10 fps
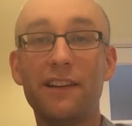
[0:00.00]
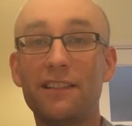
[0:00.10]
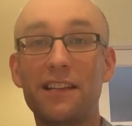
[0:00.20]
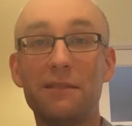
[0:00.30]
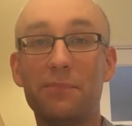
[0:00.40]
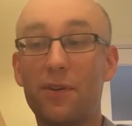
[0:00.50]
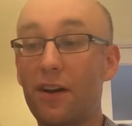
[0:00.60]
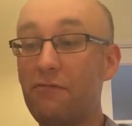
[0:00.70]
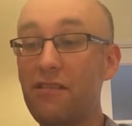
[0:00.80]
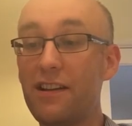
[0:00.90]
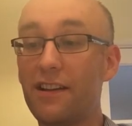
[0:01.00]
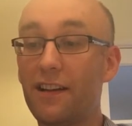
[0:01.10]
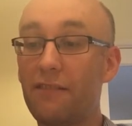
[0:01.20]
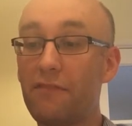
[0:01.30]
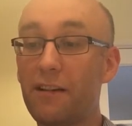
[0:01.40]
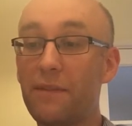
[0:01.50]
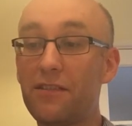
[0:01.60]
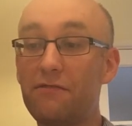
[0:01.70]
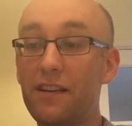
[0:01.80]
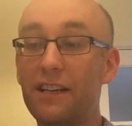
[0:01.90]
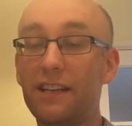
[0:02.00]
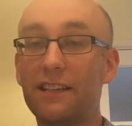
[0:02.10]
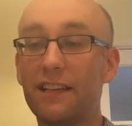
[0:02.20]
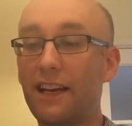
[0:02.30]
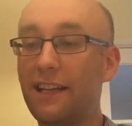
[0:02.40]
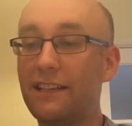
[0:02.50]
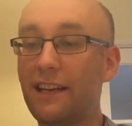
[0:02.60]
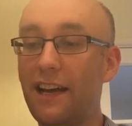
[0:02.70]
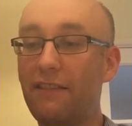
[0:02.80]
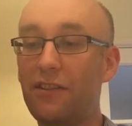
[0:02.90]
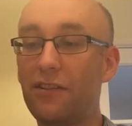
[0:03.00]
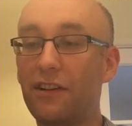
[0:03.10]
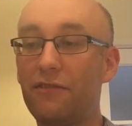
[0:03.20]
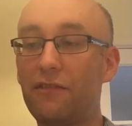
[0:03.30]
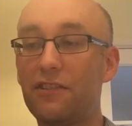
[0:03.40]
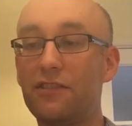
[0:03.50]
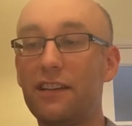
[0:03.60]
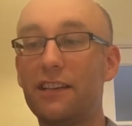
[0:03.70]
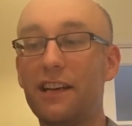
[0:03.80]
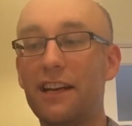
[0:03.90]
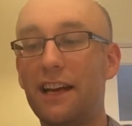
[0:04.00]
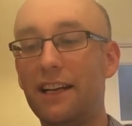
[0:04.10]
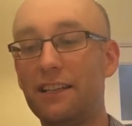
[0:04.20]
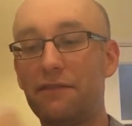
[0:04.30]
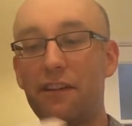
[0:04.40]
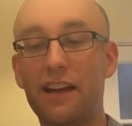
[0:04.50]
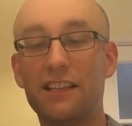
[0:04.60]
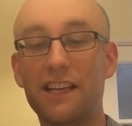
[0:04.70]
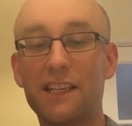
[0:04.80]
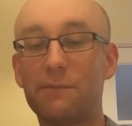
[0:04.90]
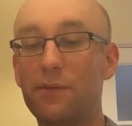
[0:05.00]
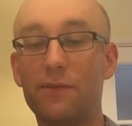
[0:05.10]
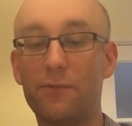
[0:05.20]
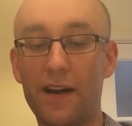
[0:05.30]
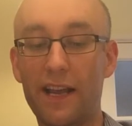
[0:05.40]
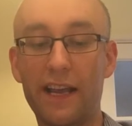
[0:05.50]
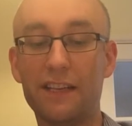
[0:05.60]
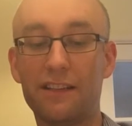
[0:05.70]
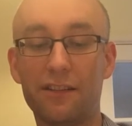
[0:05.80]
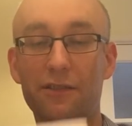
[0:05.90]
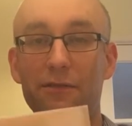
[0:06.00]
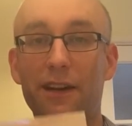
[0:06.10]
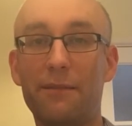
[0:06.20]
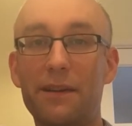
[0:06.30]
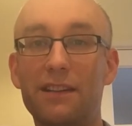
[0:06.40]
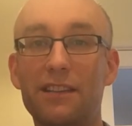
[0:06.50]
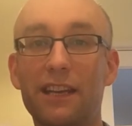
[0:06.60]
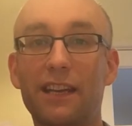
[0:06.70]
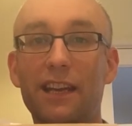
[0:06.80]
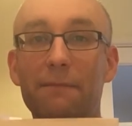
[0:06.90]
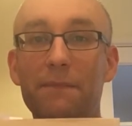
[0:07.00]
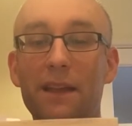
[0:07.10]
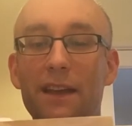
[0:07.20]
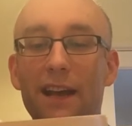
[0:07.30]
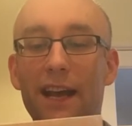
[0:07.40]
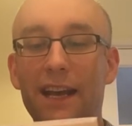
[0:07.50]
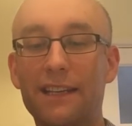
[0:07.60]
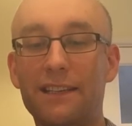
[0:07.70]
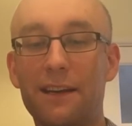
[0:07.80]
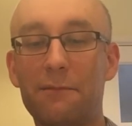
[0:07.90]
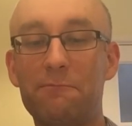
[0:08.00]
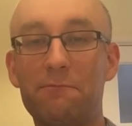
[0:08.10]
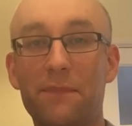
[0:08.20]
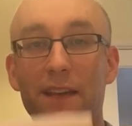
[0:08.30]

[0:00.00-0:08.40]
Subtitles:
fascinating book. I really kind of recommend you read it and have a look if you're interested. It's a very accessible way into his thinking, and